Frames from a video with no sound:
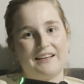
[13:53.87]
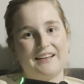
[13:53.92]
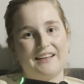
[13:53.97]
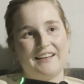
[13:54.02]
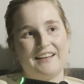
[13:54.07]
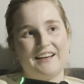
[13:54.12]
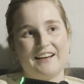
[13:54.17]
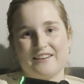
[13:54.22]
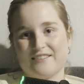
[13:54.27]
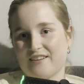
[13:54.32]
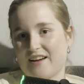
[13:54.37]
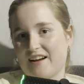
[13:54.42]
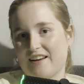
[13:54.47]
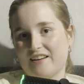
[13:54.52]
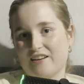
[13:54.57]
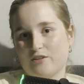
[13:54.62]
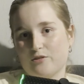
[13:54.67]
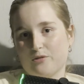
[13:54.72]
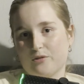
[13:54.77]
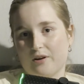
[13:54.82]
any
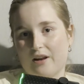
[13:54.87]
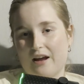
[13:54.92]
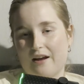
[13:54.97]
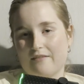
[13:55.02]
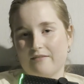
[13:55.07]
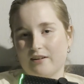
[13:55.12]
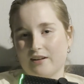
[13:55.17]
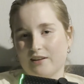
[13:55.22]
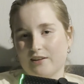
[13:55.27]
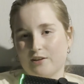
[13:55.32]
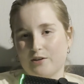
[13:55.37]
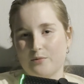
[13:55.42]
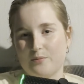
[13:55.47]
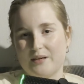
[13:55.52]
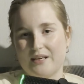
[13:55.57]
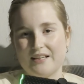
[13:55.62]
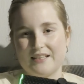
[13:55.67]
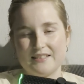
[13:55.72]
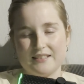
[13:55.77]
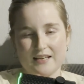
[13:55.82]
anxiety in your life a little
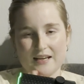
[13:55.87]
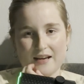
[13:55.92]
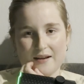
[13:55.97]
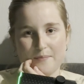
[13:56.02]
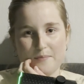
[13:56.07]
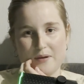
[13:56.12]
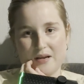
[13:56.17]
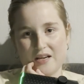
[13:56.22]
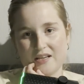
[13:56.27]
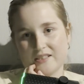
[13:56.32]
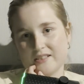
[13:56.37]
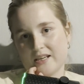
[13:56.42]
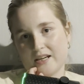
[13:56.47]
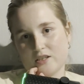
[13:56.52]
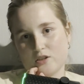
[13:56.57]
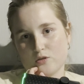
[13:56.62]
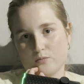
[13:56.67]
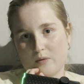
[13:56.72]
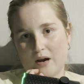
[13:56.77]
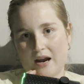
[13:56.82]
bit easier, because they
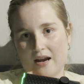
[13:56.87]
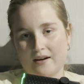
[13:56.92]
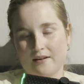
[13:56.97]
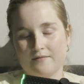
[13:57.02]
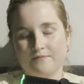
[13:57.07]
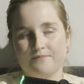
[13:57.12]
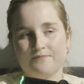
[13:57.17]
do mine.